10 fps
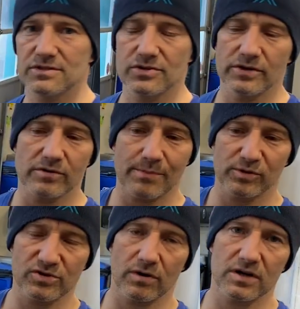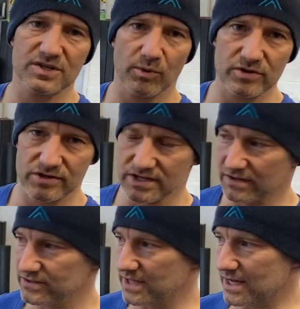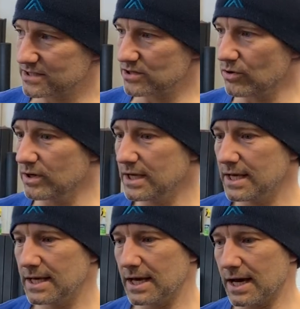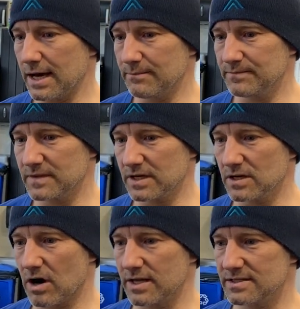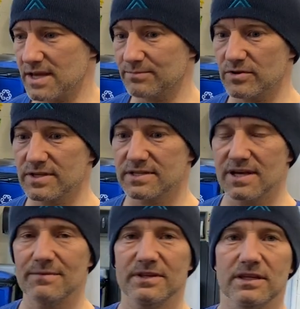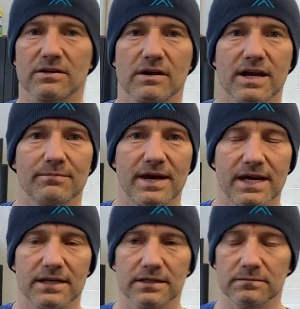to your repertoire, expose yourself to that. So the concept or the statement that Greg made